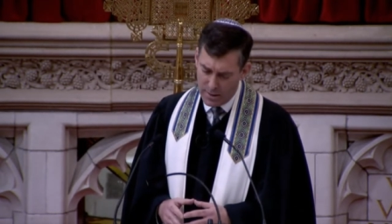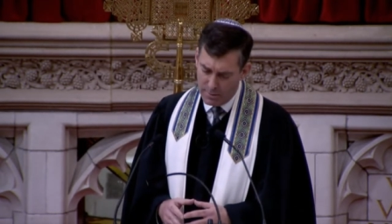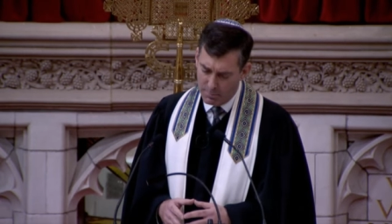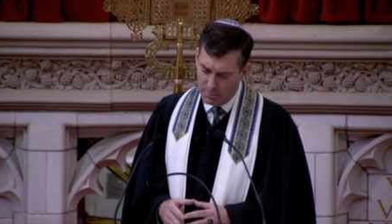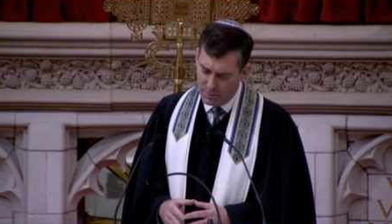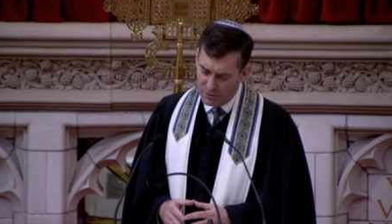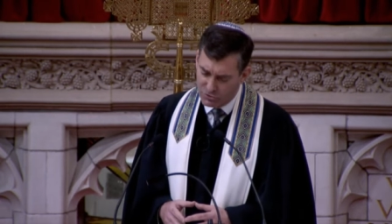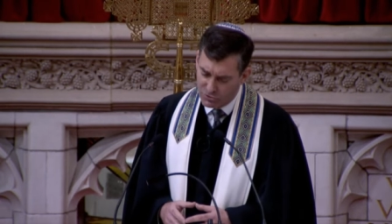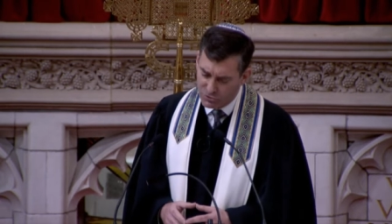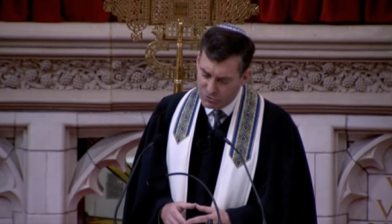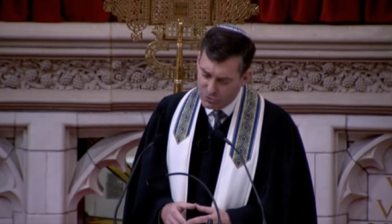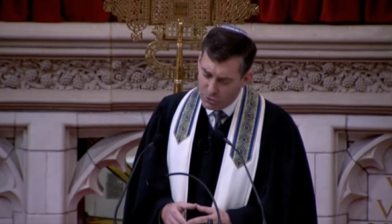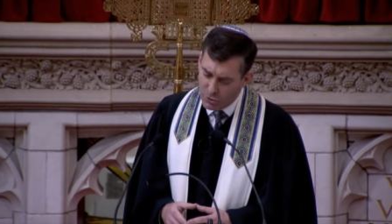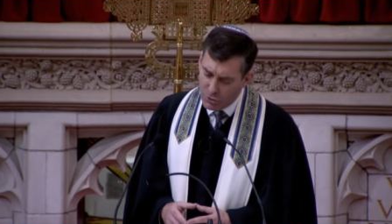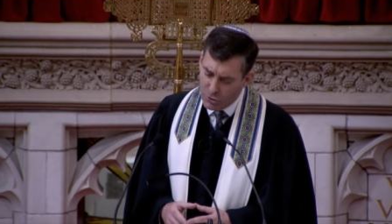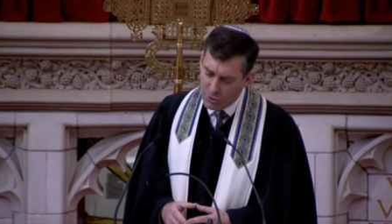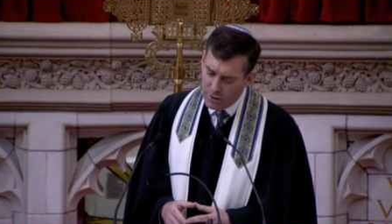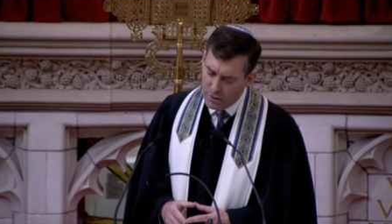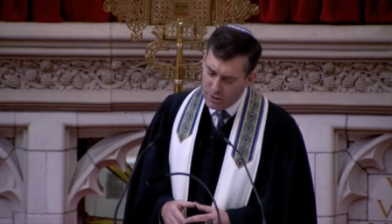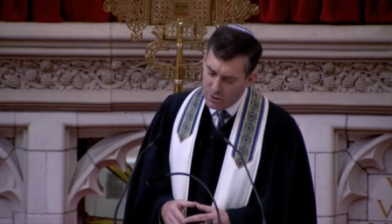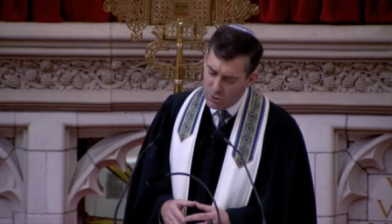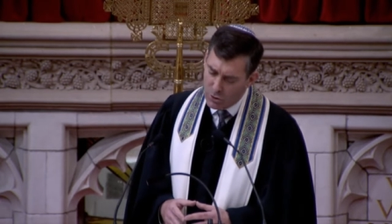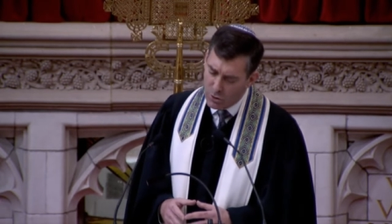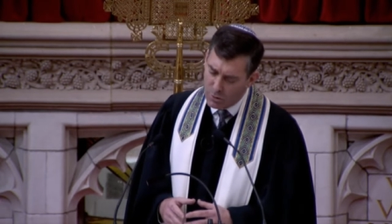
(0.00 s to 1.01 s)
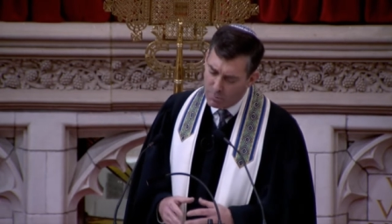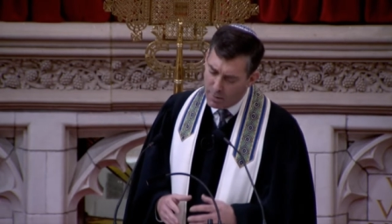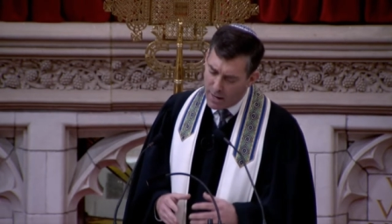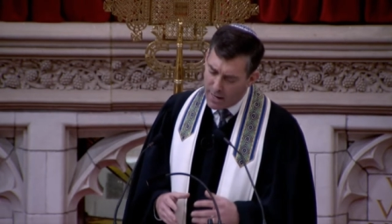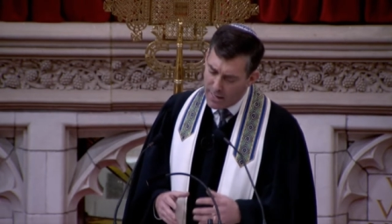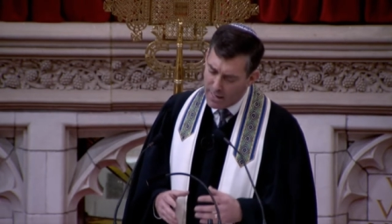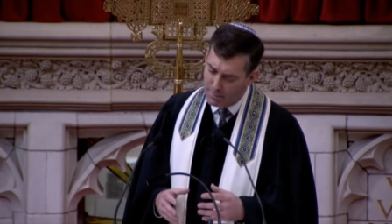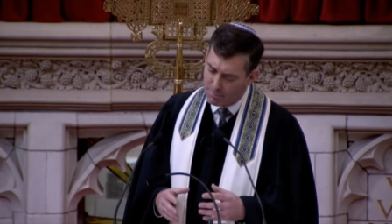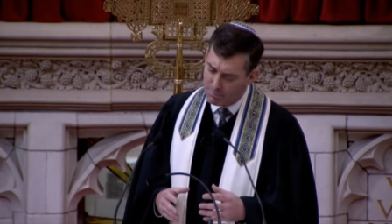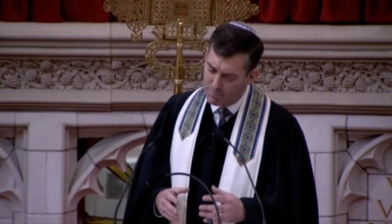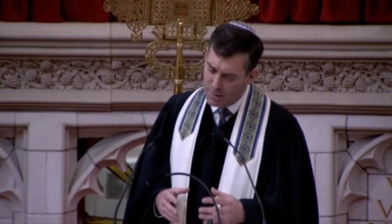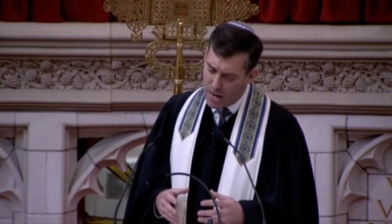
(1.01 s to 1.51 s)
but stirred anew by
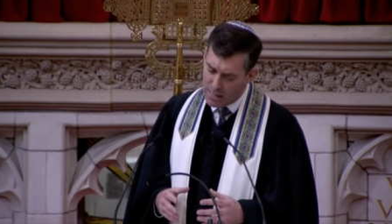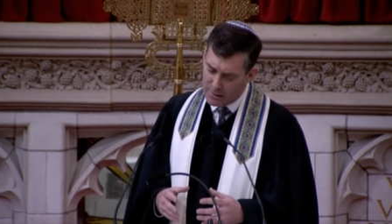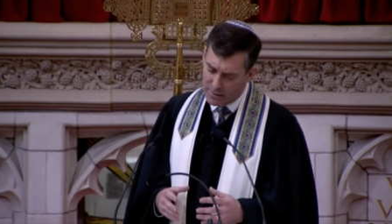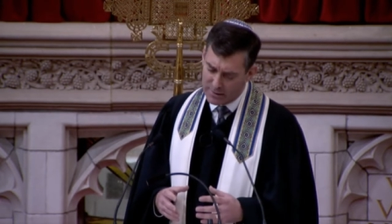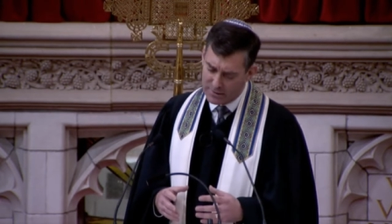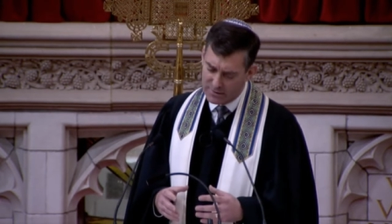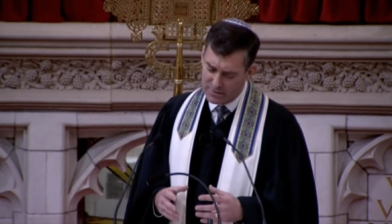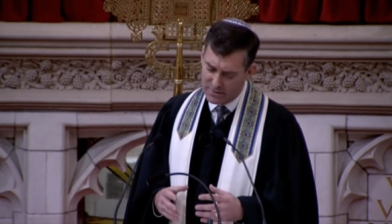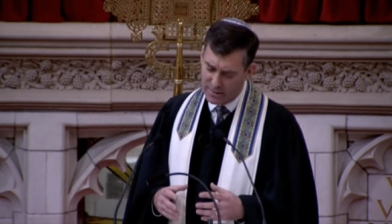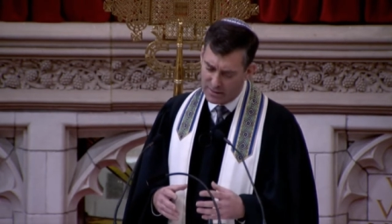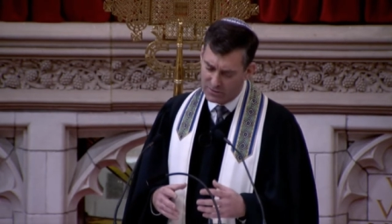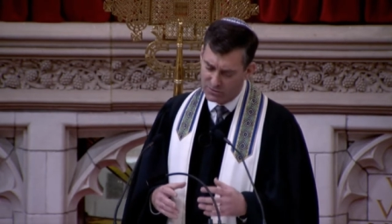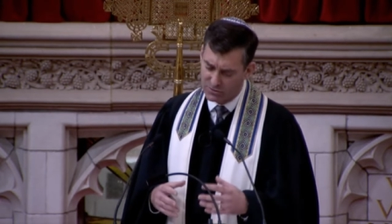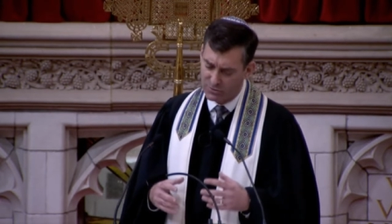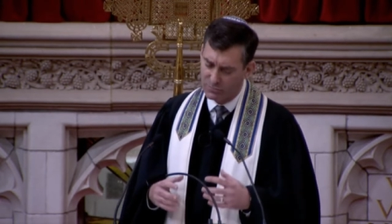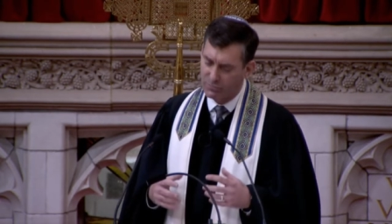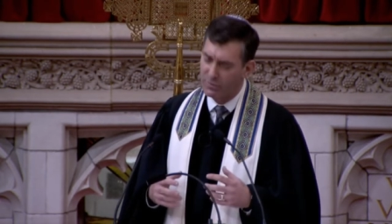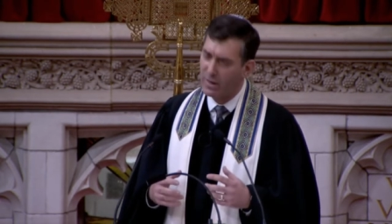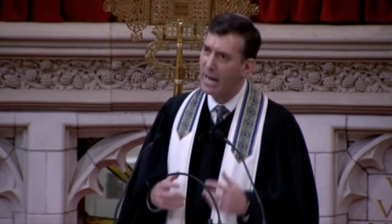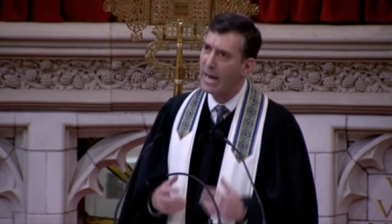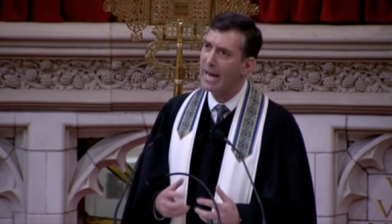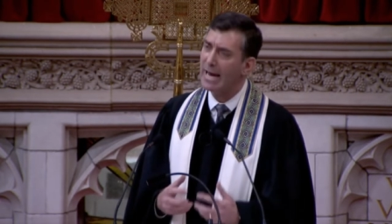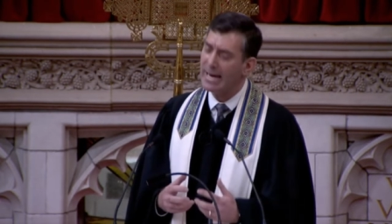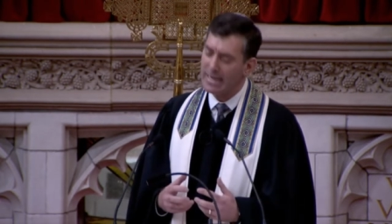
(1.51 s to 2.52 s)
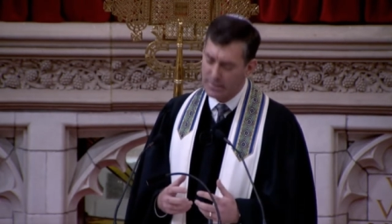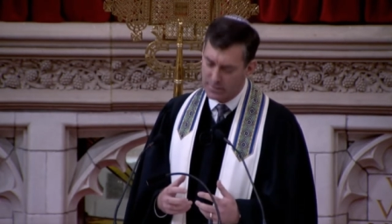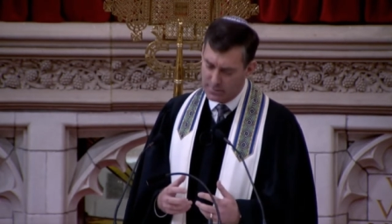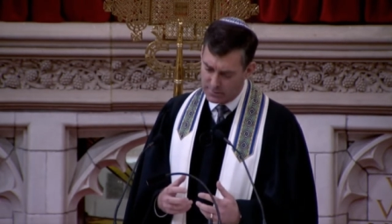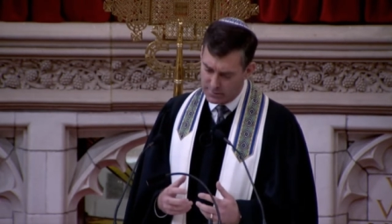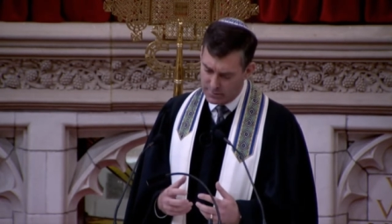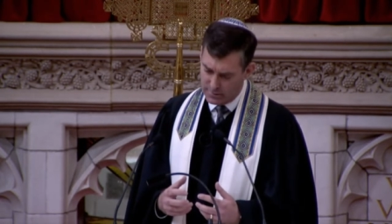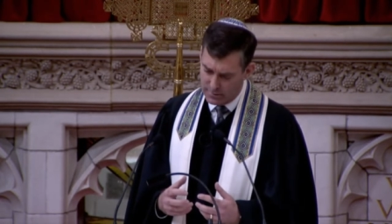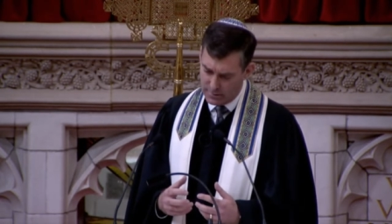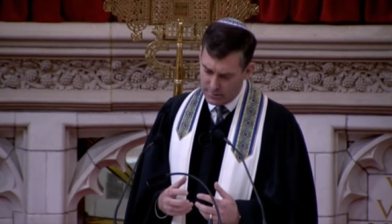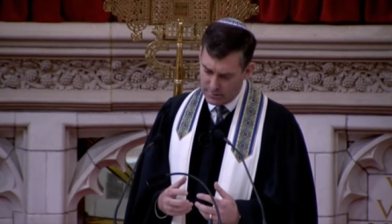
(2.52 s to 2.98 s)
a politics of hate